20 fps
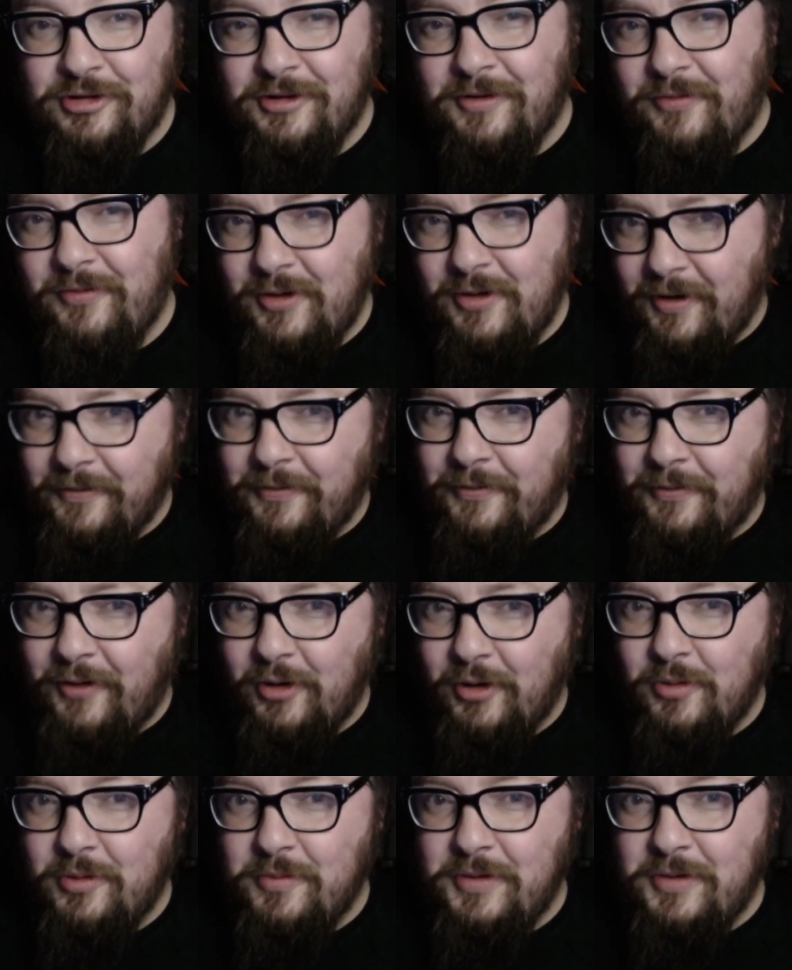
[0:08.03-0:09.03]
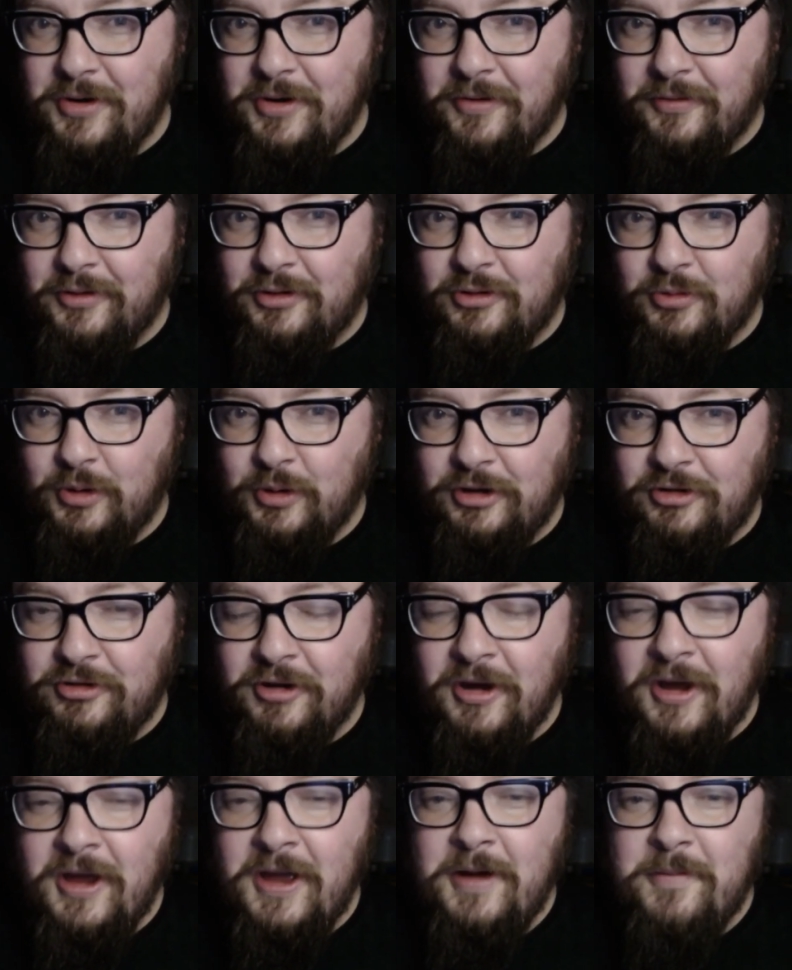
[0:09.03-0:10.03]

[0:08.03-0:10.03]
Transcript: and if you're not following me over Twitch,